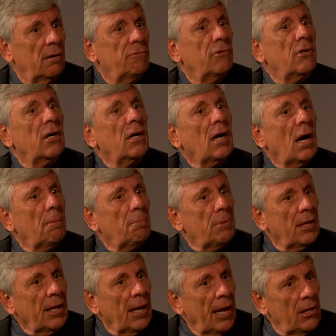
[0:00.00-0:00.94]
for a
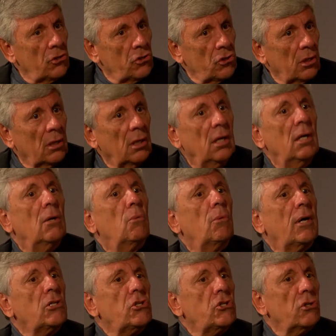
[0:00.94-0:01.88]
complication?
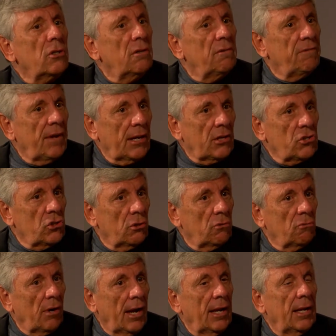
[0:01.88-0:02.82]
What's your infection
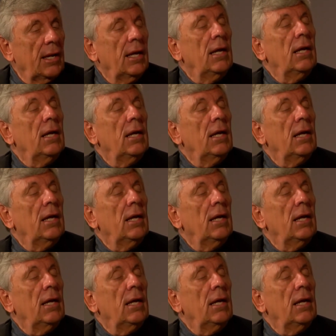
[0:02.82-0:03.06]
rate?